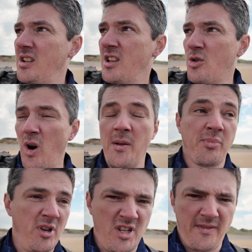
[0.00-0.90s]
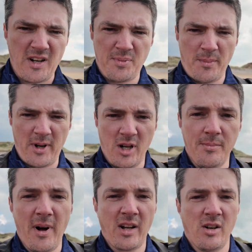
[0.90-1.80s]
It's quite breezy. I've had to put my
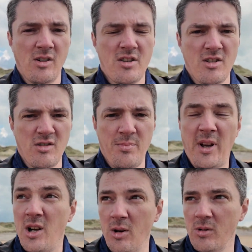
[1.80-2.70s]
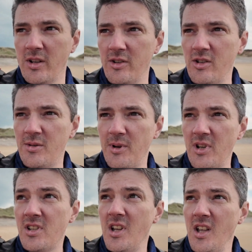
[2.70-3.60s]
coat back on because it's gone a bit cold down here, to be
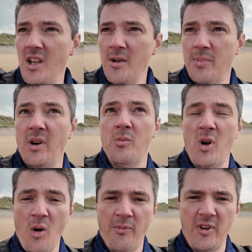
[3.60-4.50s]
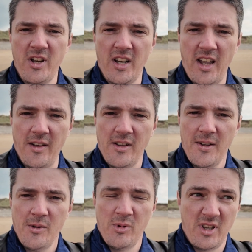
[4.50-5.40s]
honest, but we're hopefully going to get,
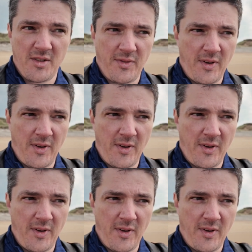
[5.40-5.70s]
with this